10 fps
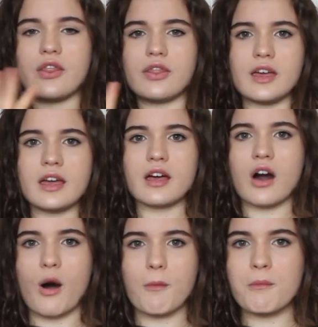the
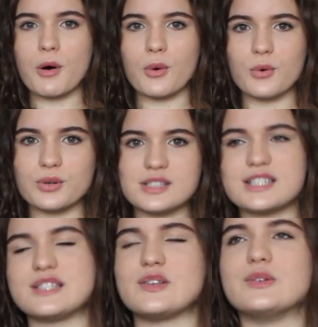combo
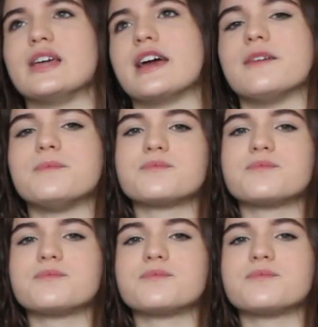so yeah